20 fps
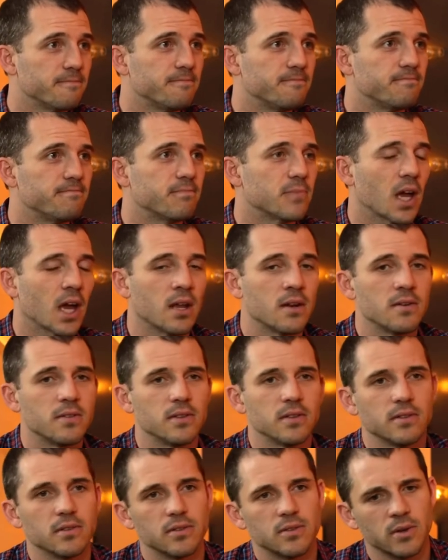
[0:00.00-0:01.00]

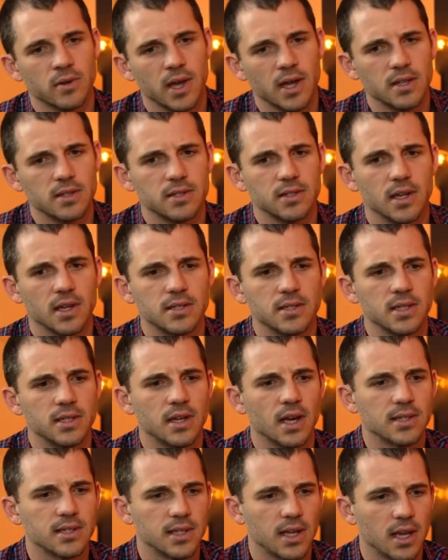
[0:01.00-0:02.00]
and the
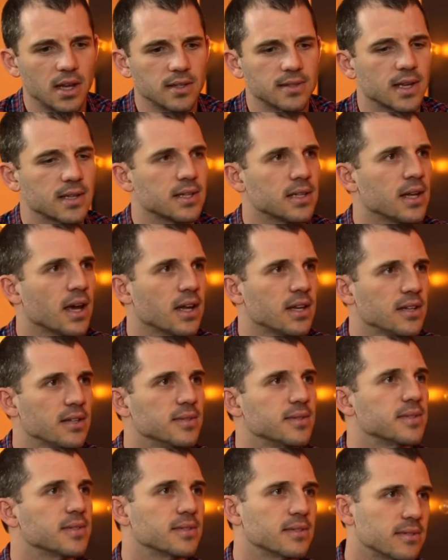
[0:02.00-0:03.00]
1980s,
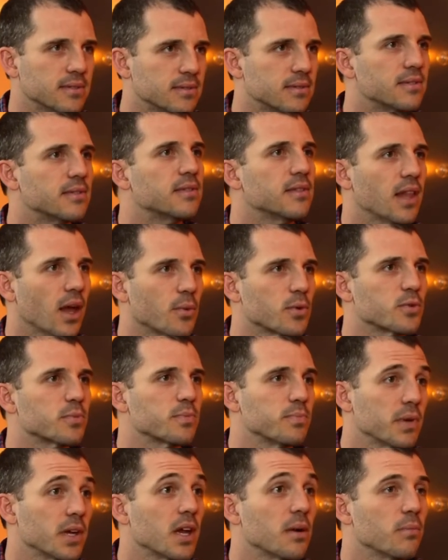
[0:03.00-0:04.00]
1990s, that
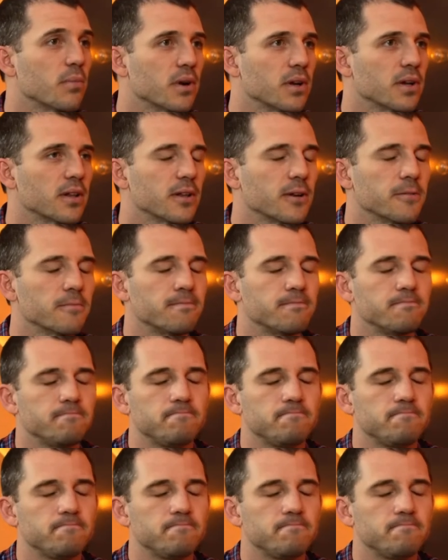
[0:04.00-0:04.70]
became pretty clear.